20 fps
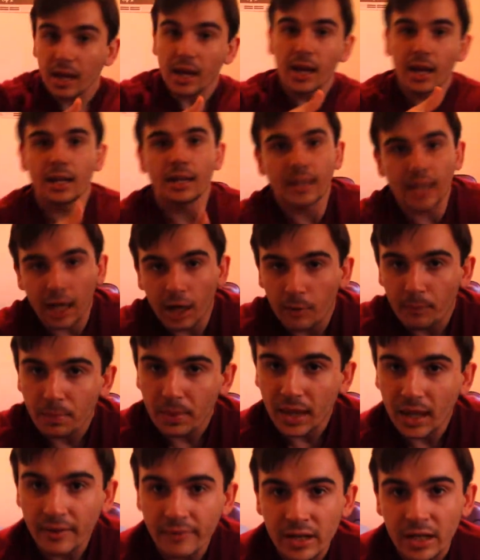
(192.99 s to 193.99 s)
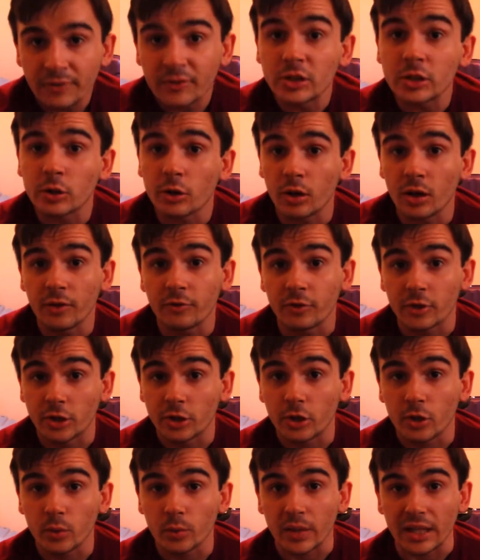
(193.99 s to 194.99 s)
Now, even if you're going for
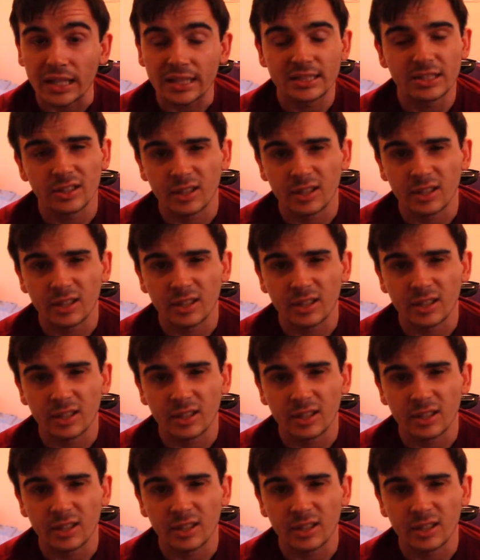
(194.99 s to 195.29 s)
2 weeks,